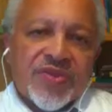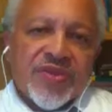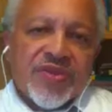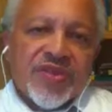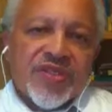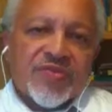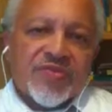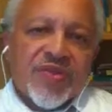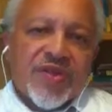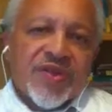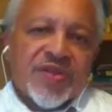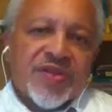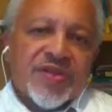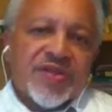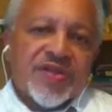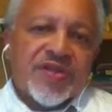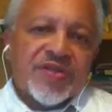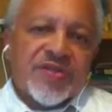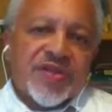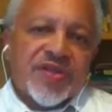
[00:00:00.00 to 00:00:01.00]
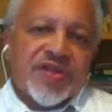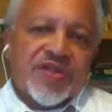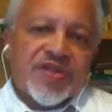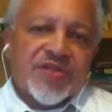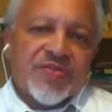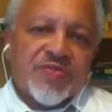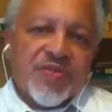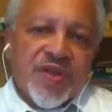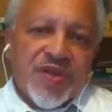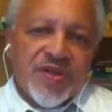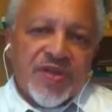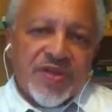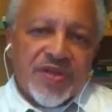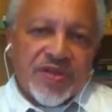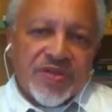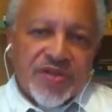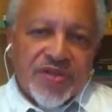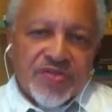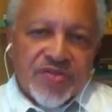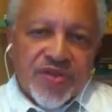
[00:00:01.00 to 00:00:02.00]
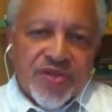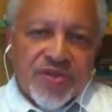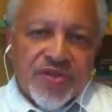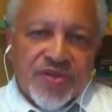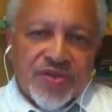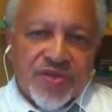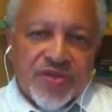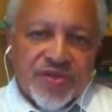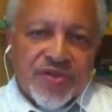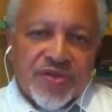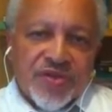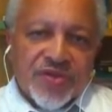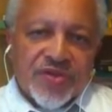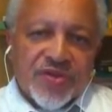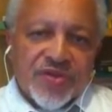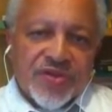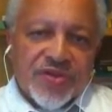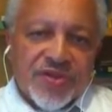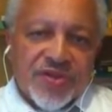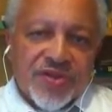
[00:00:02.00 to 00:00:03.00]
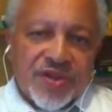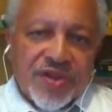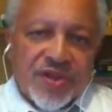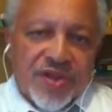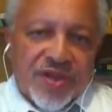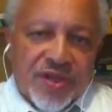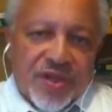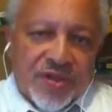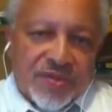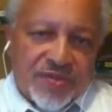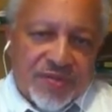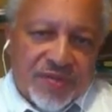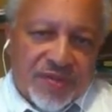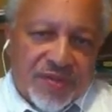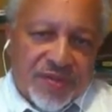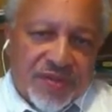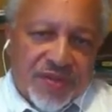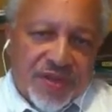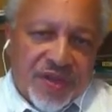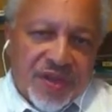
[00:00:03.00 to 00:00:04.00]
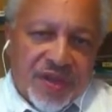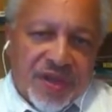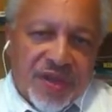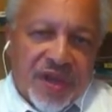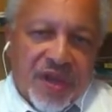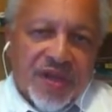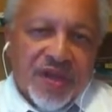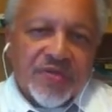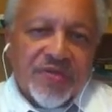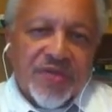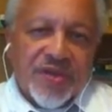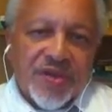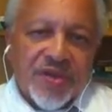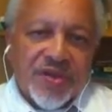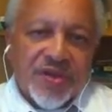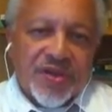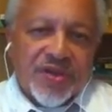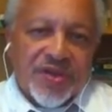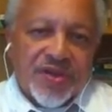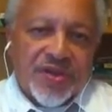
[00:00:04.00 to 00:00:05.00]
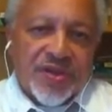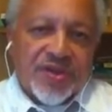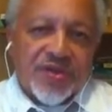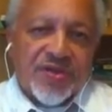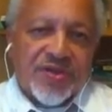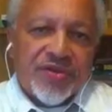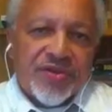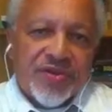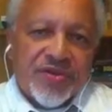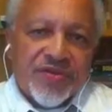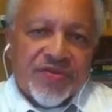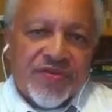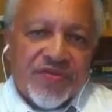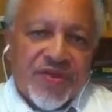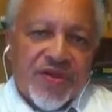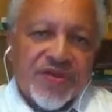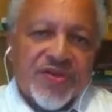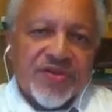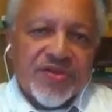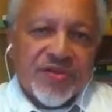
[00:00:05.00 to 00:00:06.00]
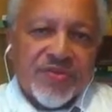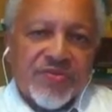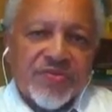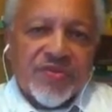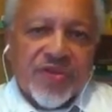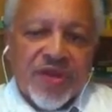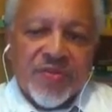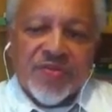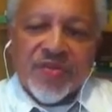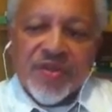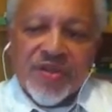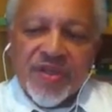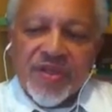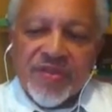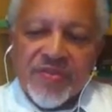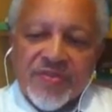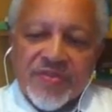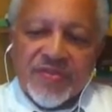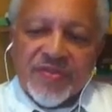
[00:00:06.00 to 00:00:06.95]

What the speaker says: was expected to expend those resources and help the economy continue to function properly.